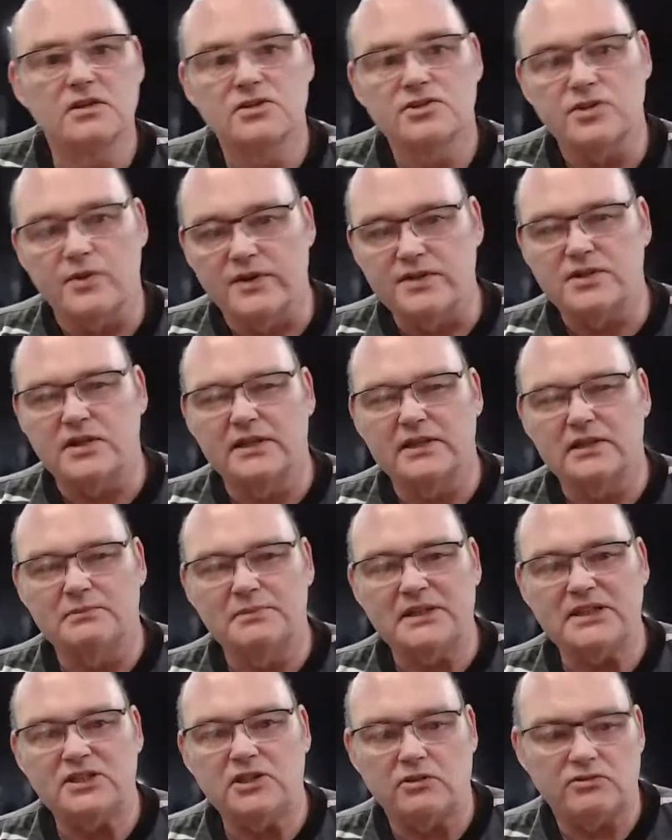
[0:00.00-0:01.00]
So it's a little
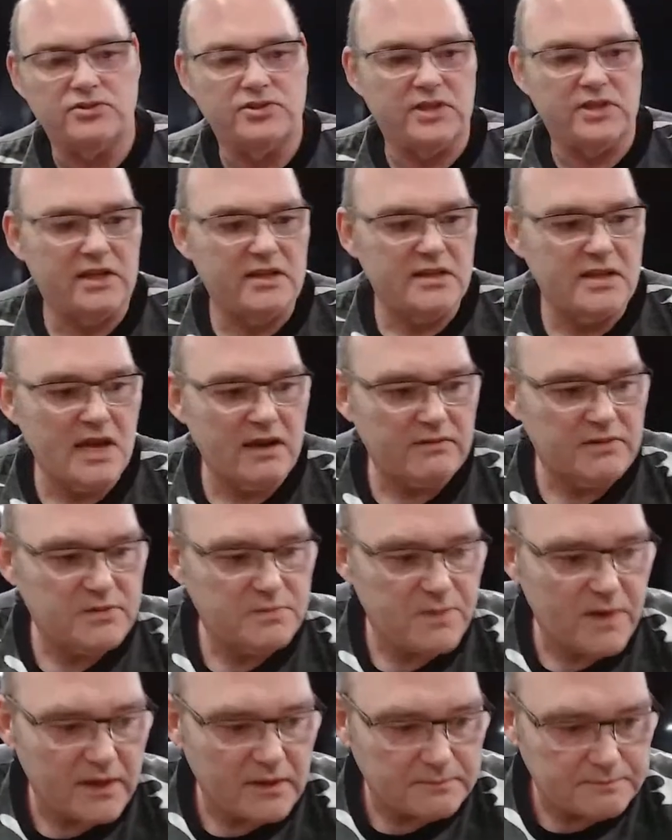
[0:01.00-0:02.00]
bit dodgy in that
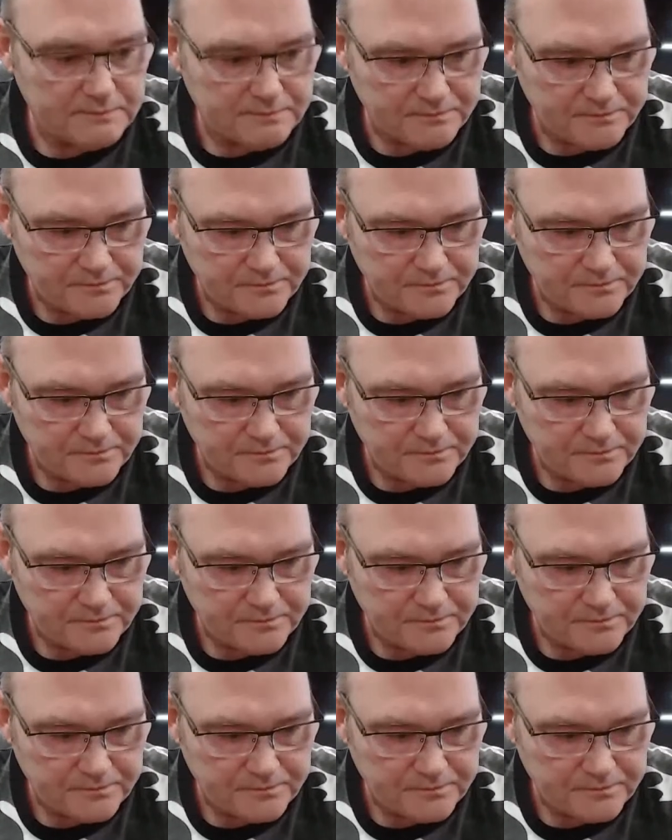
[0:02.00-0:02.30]
respect.